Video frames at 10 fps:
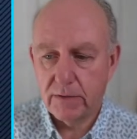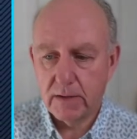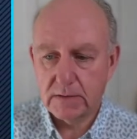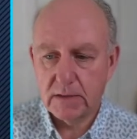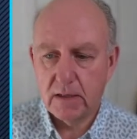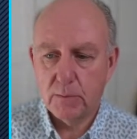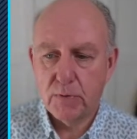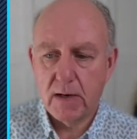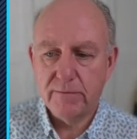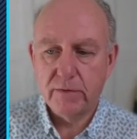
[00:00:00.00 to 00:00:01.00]
A single
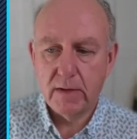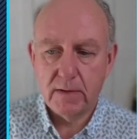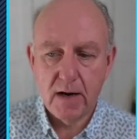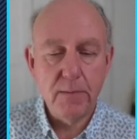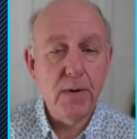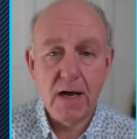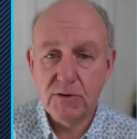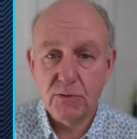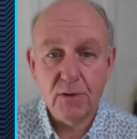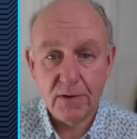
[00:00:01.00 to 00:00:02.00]
prompt for the entire
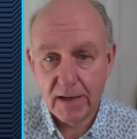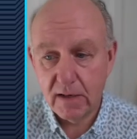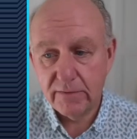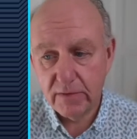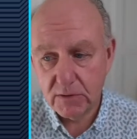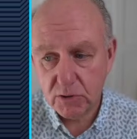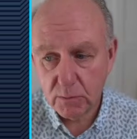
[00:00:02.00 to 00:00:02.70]
module or individual